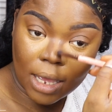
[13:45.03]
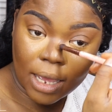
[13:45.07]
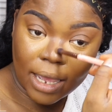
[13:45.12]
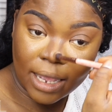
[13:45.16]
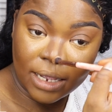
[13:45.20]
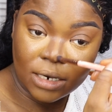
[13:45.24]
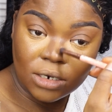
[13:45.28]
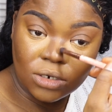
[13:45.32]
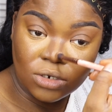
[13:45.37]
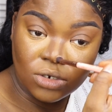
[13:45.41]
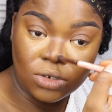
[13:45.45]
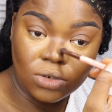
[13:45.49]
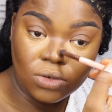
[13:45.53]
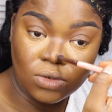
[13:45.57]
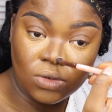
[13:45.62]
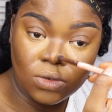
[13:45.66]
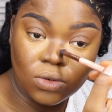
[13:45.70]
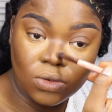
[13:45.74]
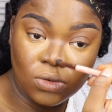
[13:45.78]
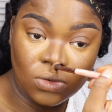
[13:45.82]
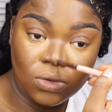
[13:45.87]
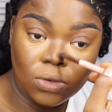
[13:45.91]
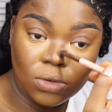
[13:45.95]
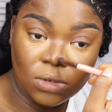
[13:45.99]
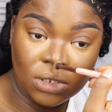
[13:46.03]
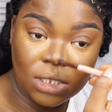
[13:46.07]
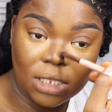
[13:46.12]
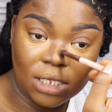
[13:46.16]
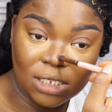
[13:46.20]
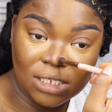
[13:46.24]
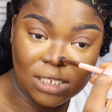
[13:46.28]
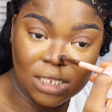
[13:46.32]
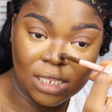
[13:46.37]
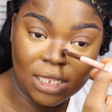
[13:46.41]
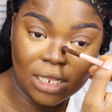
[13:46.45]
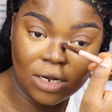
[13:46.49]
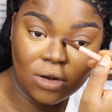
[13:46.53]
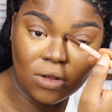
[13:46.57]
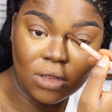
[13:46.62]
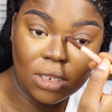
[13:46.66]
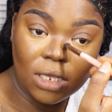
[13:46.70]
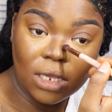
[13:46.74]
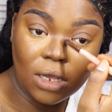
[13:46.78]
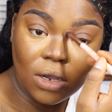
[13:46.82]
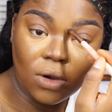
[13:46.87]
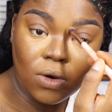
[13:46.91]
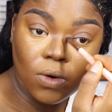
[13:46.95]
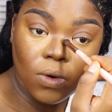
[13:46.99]
I do this
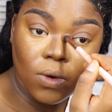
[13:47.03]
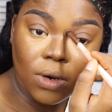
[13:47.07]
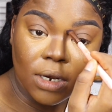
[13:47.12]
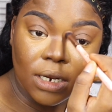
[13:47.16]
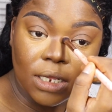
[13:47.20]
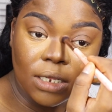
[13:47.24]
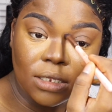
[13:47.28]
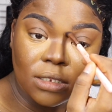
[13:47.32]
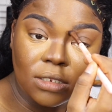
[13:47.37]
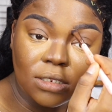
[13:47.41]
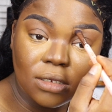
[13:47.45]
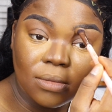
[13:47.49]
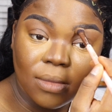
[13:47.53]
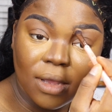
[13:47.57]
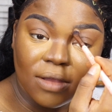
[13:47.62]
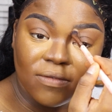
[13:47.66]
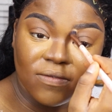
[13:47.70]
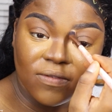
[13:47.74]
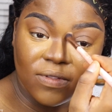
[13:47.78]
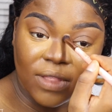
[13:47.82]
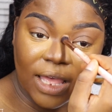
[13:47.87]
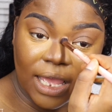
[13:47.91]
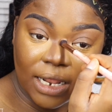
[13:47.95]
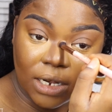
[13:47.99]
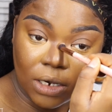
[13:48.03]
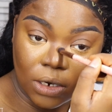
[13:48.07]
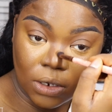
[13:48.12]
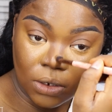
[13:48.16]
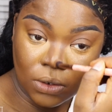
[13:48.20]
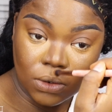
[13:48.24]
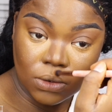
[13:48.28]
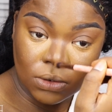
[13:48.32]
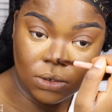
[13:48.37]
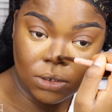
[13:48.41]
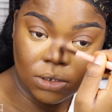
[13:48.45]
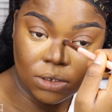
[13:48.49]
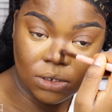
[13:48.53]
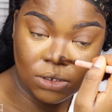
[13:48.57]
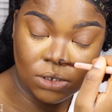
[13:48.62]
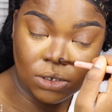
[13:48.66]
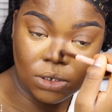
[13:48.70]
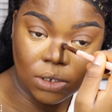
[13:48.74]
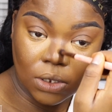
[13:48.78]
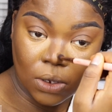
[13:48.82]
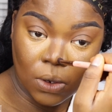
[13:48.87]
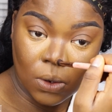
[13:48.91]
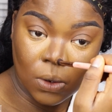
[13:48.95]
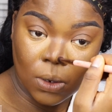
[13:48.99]
literally according to my flat nose.
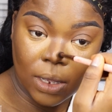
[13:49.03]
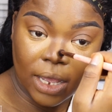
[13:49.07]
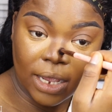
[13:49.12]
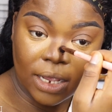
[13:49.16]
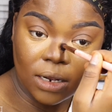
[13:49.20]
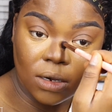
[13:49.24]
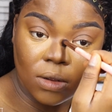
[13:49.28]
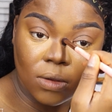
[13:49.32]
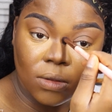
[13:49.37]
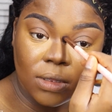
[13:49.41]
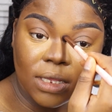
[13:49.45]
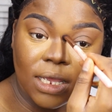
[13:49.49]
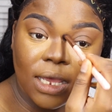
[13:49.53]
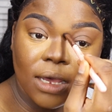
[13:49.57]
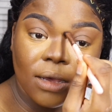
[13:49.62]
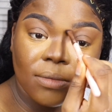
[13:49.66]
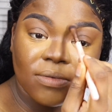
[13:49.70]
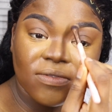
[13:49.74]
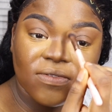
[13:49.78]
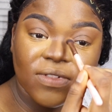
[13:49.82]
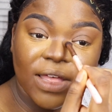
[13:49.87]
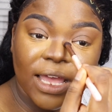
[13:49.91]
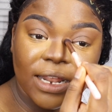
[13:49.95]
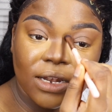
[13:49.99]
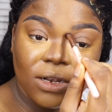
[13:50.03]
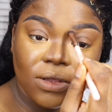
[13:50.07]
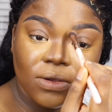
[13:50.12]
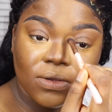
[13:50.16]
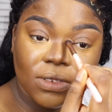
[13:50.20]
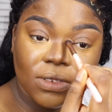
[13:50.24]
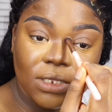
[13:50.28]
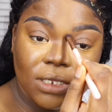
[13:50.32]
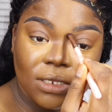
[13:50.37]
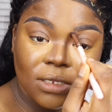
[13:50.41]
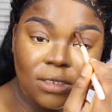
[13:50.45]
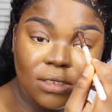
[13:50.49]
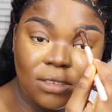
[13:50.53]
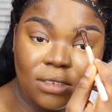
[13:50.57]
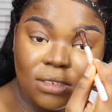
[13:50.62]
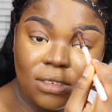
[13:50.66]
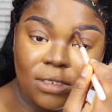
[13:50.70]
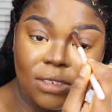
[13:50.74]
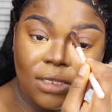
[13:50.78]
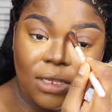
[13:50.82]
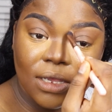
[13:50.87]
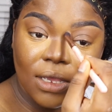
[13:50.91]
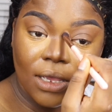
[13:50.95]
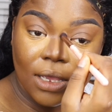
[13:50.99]
So I can only help flat noses.
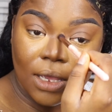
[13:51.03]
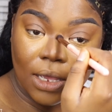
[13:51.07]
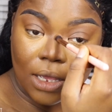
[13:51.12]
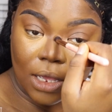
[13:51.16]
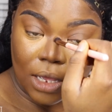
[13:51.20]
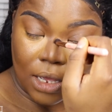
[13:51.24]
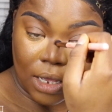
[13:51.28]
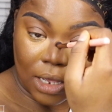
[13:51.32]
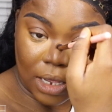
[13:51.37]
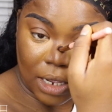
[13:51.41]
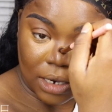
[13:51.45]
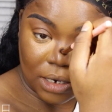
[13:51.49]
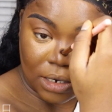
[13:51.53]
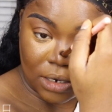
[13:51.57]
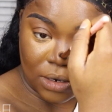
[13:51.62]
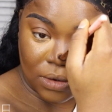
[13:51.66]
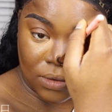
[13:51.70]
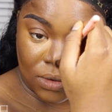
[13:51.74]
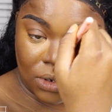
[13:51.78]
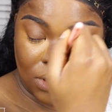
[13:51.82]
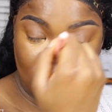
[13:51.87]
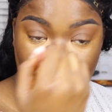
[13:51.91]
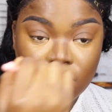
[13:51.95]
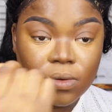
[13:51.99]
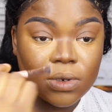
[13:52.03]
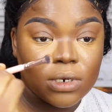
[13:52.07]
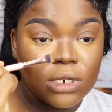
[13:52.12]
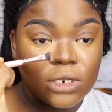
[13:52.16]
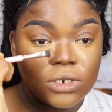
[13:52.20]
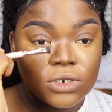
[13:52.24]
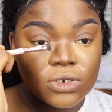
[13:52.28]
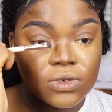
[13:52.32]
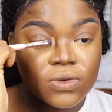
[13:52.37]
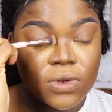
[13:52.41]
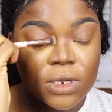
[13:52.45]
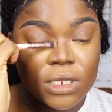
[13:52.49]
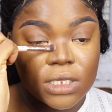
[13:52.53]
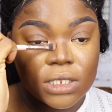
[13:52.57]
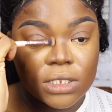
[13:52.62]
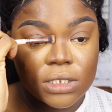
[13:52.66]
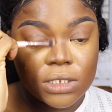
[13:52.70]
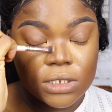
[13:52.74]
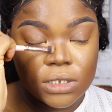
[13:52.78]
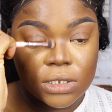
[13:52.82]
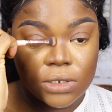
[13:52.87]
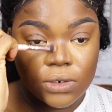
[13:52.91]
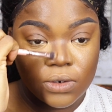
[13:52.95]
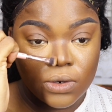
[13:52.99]
I don't know any
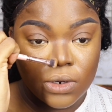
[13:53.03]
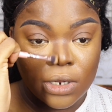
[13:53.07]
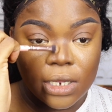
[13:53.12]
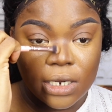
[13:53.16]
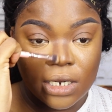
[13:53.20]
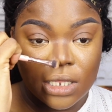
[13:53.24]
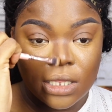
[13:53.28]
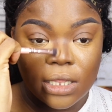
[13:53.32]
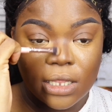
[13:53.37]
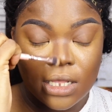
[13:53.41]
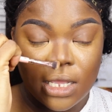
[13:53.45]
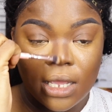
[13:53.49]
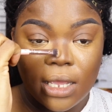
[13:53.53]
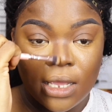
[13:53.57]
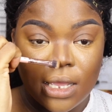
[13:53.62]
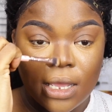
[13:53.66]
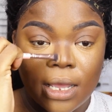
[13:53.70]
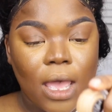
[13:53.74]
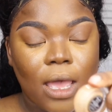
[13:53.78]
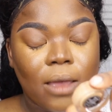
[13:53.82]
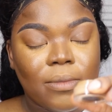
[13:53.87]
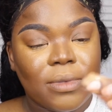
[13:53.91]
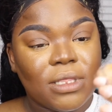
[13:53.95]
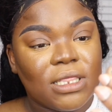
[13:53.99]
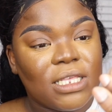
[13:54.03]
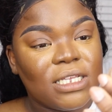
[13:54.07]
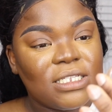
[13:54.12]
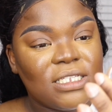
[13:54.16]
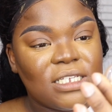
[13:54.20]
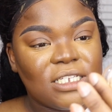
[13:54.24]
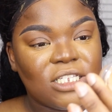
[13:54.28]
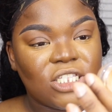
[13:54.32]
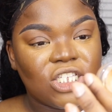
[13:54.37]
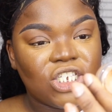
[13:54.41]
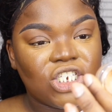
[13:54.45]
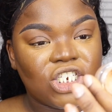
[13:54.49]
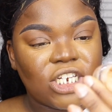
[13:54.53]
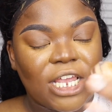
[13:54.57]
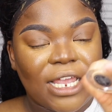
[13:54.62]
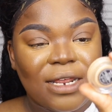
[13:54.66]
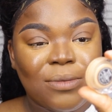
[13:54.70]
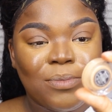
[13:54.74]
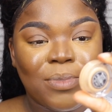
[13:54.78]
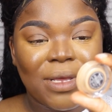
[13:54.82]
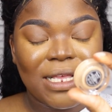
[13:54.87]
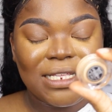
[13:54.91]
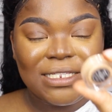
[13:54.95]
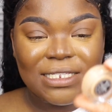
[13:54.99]
tricks or anything. This is the shade
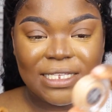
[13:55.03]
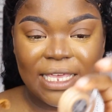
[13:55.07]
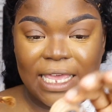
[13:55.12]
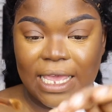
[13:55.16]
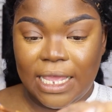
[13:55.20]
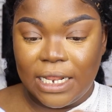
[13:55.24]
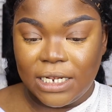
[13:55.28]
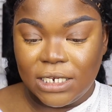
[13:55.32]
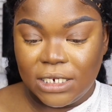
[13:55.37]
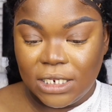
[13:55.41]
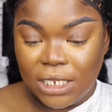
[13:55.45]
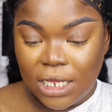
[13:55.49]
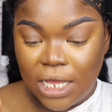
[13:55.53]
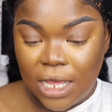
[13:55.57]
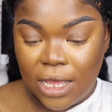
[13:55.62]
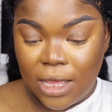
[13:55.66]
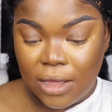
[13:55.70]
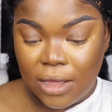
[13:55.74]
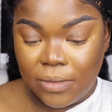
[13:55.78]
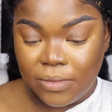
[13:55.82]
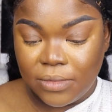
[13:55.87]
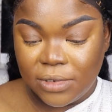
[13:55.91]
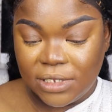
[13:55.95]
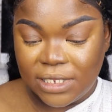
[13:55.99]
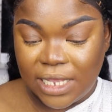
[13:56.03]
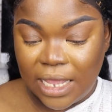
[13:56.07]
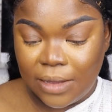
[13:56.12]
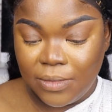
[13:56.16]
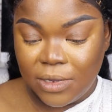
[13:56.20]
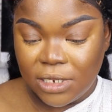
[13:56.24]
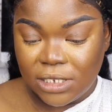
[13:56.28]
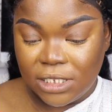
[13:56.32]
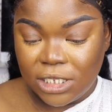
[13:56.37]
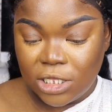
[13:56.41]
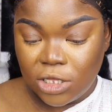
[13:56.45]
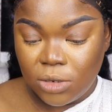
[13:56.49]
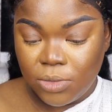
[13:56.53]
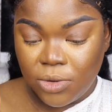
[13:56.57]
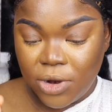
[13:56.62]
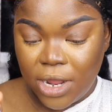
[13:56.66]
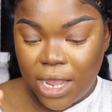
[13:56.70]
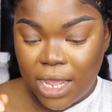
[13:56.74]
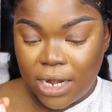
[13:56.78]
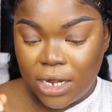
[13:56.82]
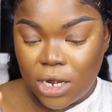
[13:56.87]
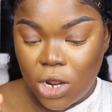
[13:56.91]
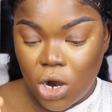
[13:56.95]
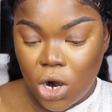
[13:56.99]
Biscuit. Same concealer
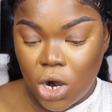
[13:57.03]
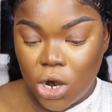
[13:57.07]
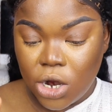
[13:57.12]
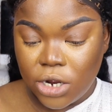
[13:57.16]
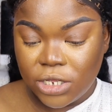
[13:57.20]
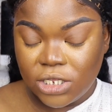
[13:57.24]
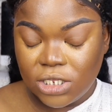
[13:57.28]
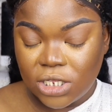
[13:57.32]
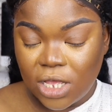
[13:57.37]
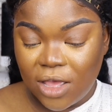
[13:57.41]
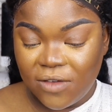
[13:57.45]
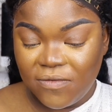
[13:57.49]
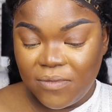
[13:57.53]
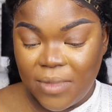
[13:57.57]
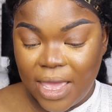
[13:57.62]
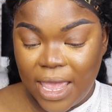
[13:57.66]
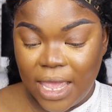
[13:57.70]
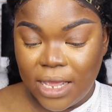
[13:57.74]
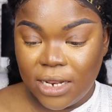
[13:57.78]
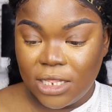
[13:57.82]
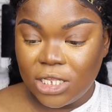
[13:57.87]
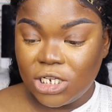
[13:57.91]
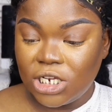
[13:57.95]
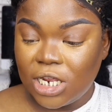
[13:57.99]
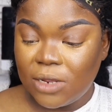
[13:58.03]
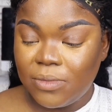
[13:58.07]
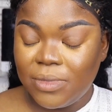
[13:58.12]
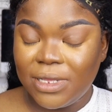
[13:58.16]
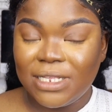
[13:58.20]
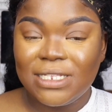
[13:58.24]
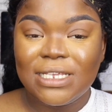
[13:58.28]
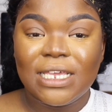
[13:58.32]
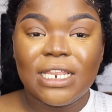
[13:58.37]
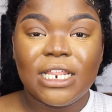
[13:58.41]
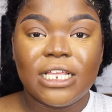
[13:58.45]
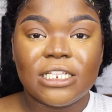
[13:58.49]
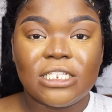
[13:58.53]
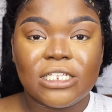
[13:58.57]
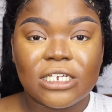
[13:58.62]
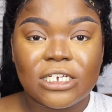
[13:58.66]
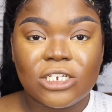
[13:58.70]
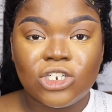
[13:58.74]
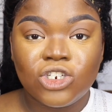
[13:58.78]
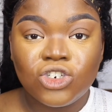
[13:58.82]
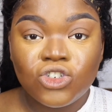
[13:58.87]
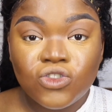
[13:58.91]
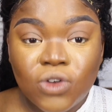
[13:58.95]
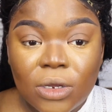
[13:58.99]
brand, Nars Soft Matte, and the shade Biscuit. It's
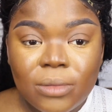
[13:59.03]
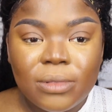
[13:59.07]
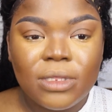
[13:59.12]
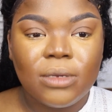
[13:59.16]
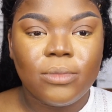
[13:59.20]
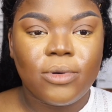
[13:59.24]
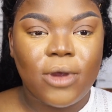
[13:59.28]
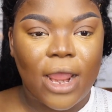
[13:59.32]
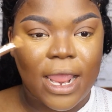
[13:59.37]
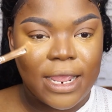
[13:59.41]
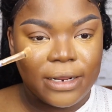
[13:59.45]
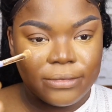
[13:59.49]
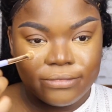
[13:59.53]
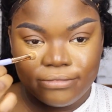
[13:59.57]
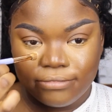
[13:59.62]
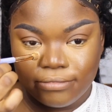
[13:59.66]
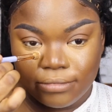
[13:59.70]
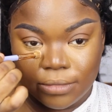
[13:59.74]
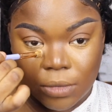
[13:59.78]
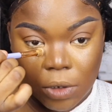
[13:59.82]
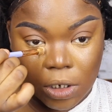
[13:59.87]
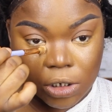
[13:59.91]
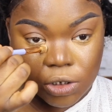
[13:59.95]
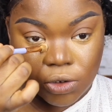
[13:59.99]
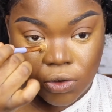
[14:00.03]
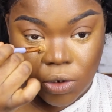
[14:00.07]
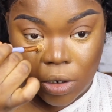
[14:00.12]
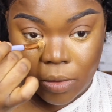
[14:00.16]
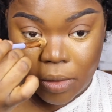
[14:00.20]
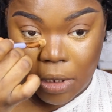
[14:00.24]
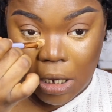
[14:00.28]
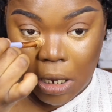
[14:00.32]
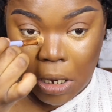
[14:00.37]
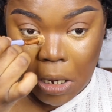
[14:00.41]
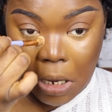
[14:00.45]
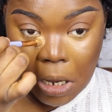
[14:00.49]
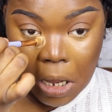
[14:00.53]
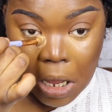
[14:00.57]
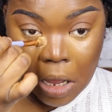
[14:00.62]
extremely bright. Extremely.